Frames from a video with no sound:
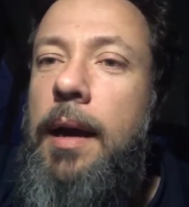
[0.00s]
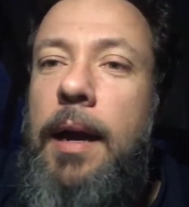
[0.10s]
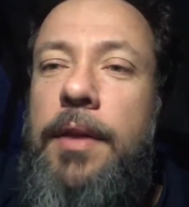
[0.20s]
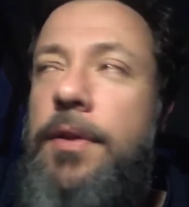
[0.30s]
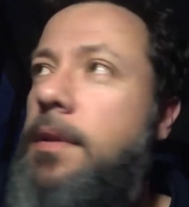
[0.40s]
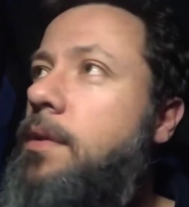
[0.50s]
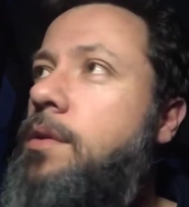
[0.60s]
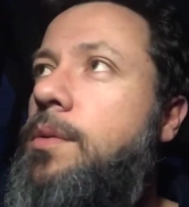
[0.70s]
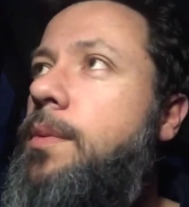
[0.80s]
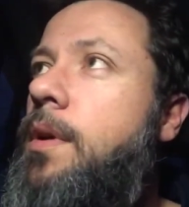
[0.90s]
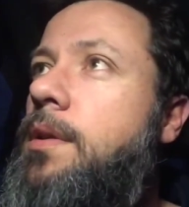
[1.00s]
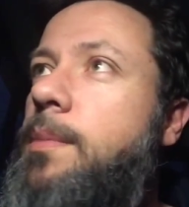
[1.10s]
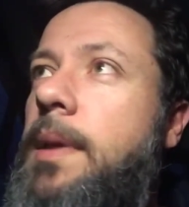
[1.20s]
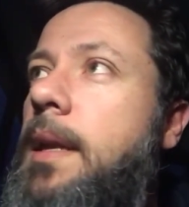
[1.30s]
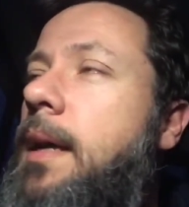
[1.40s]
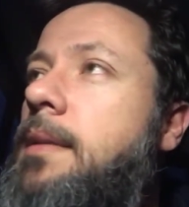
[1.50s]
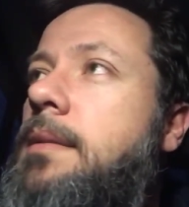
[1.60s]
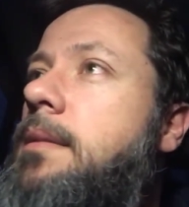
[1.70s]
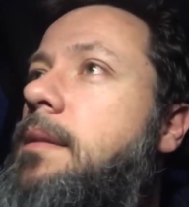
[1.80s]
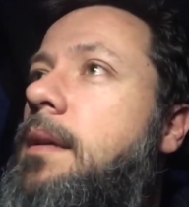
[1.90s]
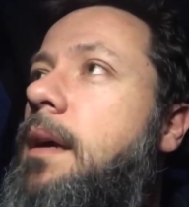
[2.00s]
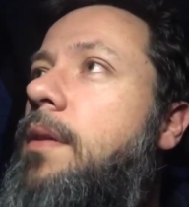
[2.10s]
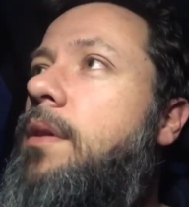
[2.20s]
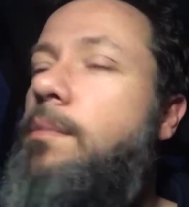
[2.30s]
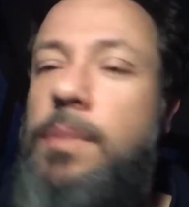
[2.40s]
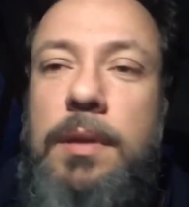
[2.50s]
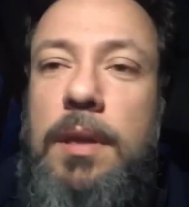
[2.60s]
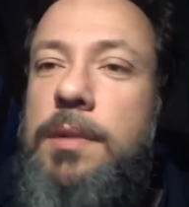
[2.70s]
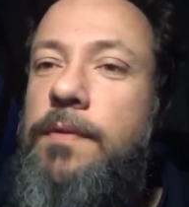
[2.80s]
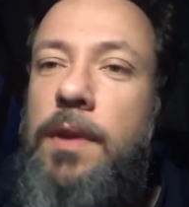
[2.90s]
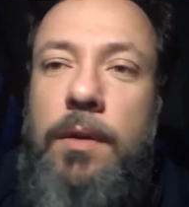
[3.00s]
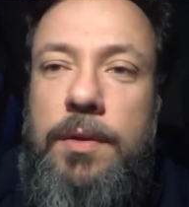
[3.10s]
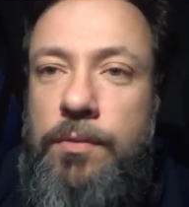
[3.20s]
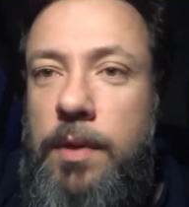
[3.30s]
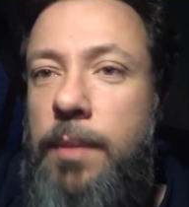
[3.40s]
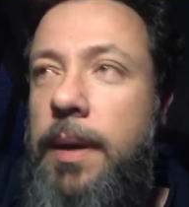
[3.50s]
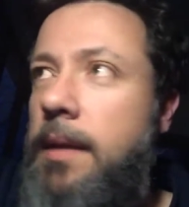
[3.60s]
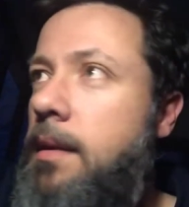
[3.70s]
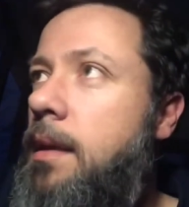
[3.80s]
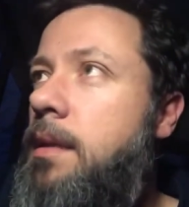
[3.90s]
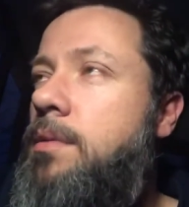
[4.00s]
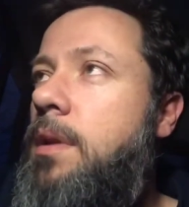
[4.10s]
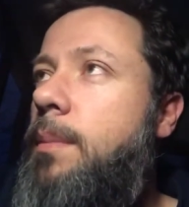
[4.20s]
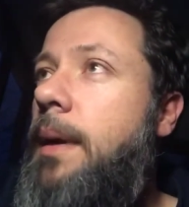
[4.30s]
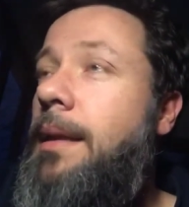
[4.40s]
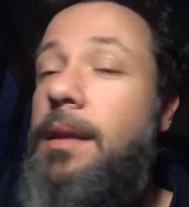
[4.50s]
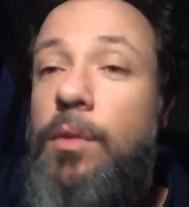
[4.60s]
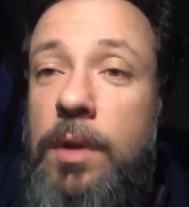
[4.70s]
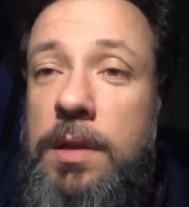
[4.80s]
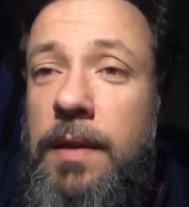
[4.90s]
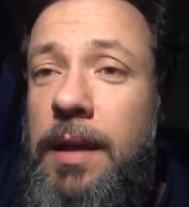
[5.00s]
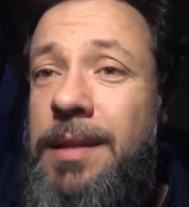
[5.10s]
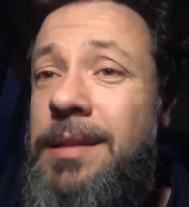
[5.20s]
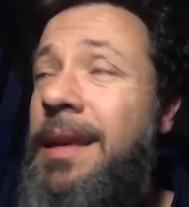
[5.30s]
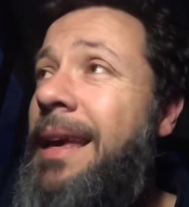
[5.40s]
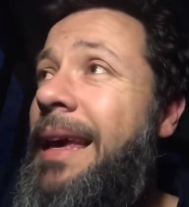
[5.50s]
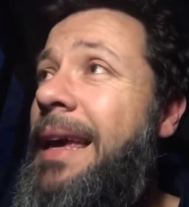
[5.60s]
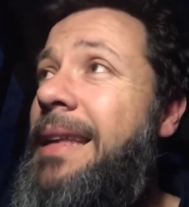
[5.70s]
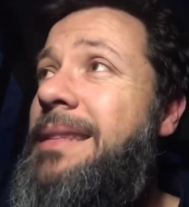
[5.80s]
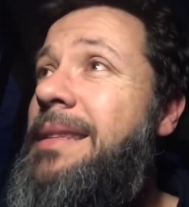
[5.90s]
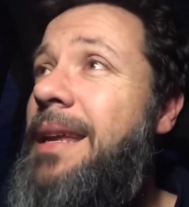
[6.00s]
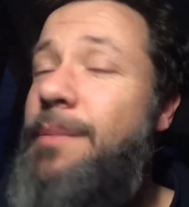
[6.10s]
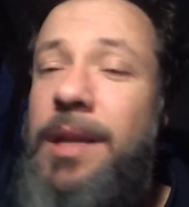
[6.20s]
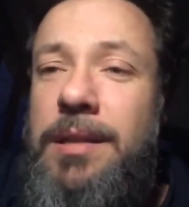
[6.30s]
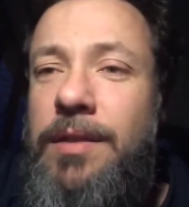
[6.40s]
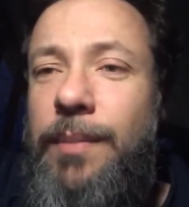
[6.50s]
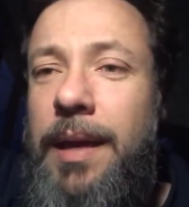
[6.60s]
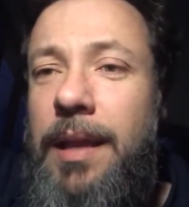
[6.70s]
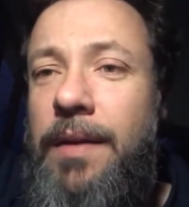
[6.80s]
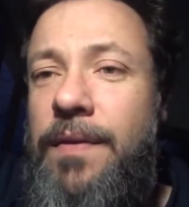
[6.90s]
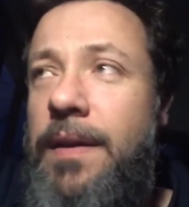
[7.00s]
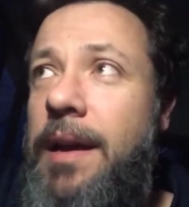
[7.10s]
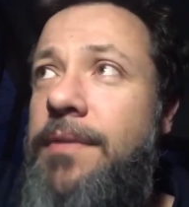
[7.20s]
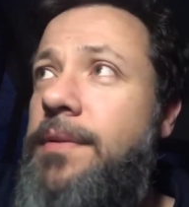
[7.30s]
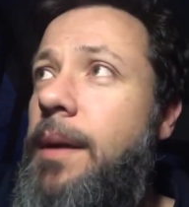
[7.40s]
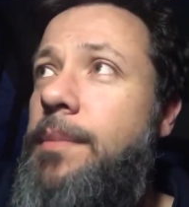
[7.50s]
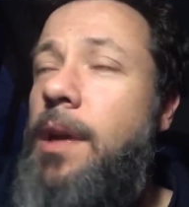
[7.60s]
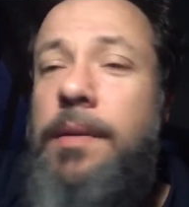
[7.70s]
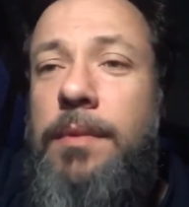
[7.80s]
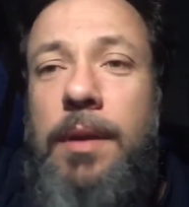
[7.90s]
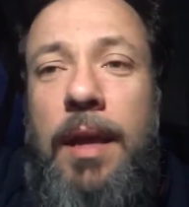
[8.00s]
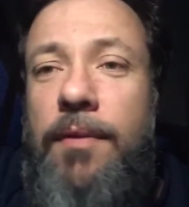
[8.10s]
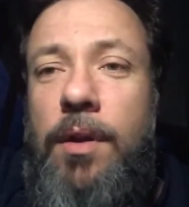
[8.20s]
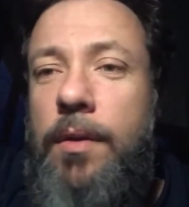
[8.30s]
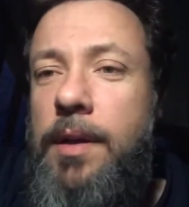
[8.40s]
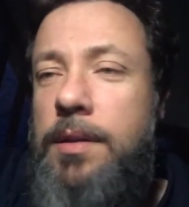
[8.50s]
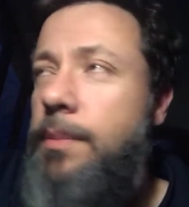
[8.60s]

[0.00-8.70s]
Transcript: I thought this was going to be nice. I thought... But this video is really bad. It's really bad. And the worst thing is, it's 10 minutes of my life. I'm never going to